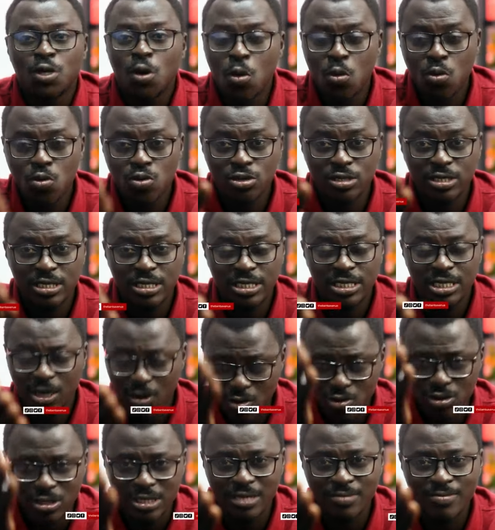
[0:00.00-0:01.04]
So
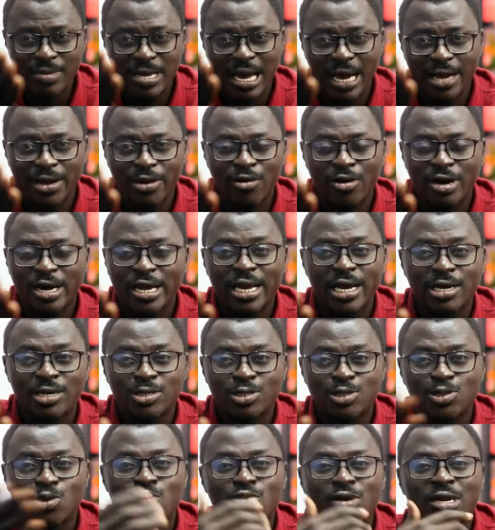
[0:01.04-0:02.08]
we see a young girl
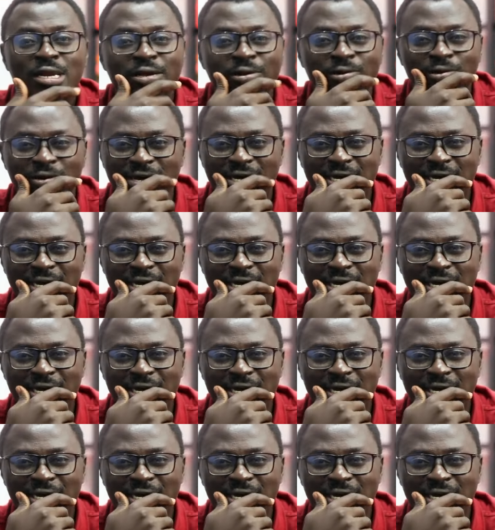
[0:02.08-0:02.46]
in school.